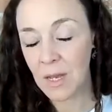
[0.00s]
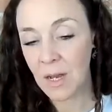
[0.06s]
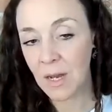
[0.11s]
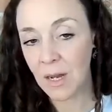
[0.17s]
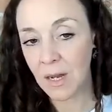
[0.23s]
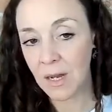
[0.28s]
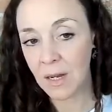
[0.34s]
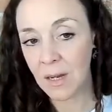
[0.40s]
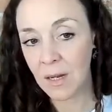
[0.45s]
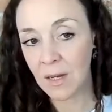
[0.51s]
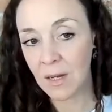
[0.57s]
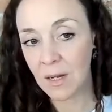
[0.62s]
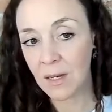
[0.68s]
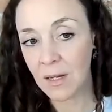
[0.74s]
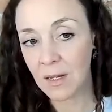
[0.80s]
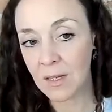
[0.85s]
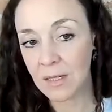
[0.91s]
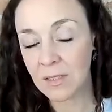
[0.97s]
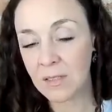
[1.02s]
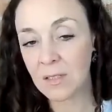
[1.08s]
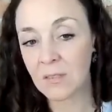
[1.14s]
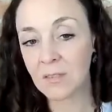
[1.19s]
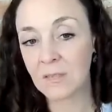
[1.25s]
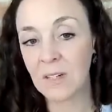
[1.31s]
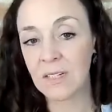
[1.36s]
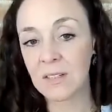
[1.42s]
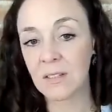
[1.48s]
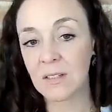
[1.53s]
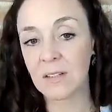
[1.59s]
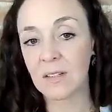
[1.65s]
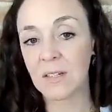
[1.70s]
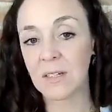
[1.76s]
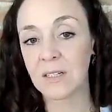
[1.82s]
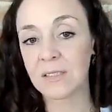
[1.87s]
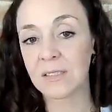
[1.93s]

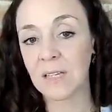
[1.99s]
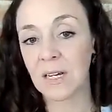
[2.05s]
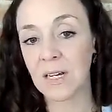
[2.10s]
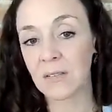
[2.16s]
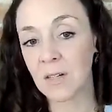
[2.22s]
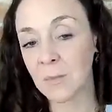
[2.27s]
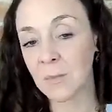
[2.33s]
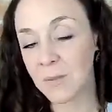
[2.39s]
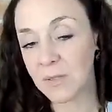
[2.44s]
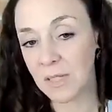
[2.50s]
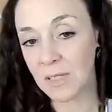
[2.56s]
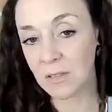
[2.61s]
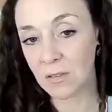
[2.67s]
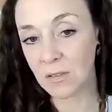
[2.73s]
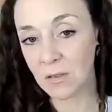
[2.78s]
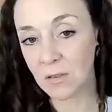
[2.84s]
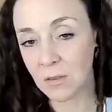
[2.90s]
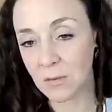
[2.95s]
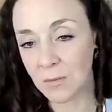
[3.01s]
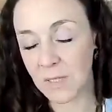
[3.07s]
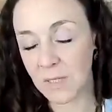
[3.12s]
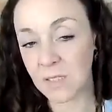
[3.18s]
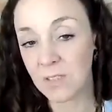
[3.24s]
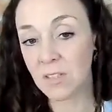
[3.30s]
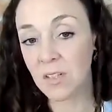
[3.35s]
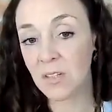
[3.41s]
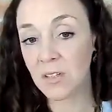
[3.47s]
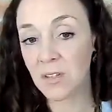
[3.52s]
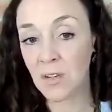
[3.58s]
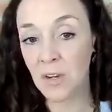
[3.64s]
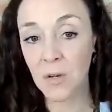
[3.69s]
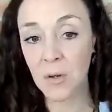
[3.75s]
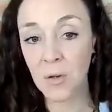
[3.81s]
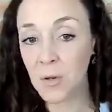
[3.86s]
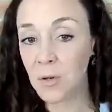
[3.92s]
recognize our own potential, is to
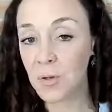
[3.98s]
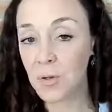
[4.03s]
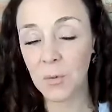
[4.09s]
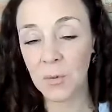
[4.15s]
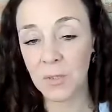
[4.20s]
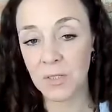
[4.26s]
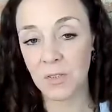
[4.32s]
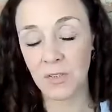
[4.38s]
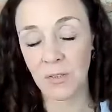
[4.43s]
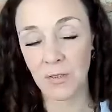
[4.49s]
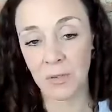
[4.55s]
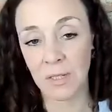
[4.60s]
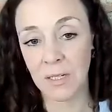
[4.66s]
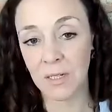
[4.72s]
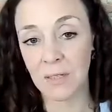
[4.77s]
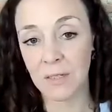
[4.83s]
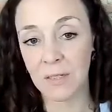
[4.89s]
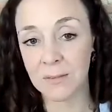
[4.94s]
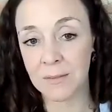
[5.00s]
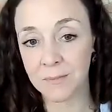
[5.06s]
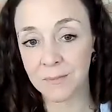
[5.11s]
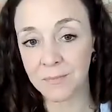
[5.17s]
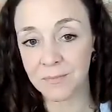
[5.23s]
know who we truly are.